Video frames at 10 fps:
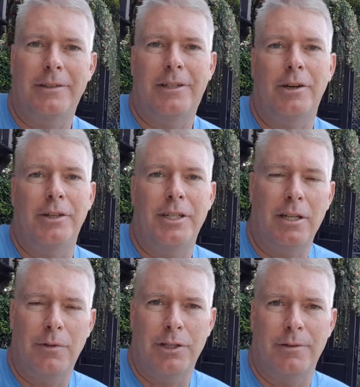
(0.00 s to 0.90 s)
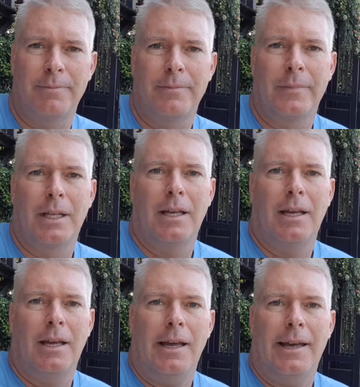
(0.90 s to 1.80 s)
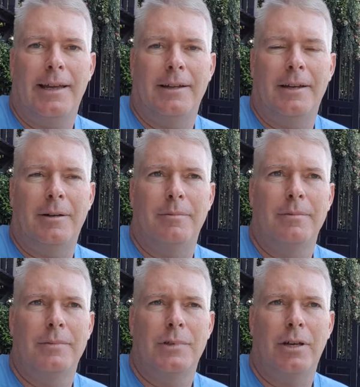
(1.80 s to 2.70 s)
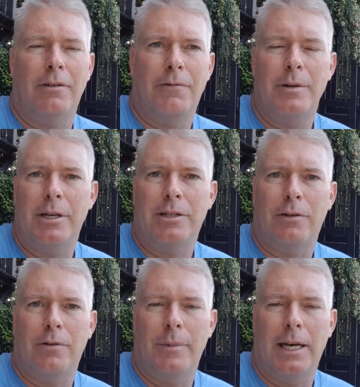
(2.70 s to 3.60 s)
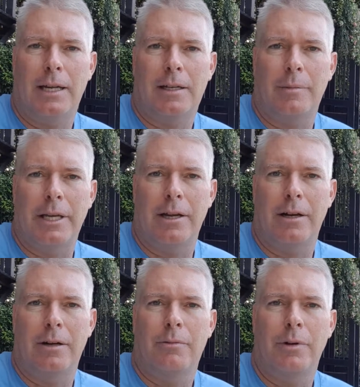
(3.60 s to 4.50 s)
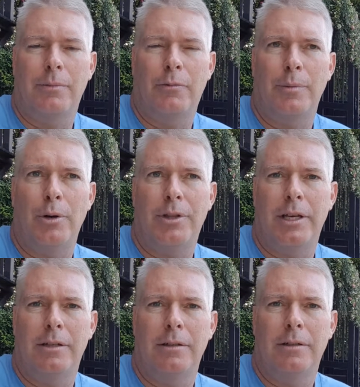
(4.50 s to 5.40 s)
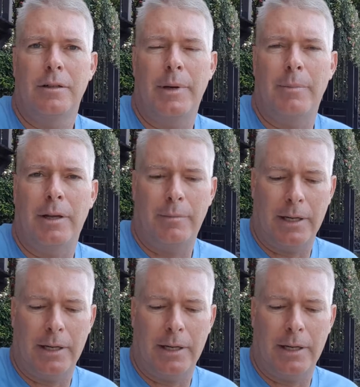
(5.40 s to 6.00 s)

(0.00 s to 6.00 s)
called their television. And so I freed myself from that coming here. We both did. Too bad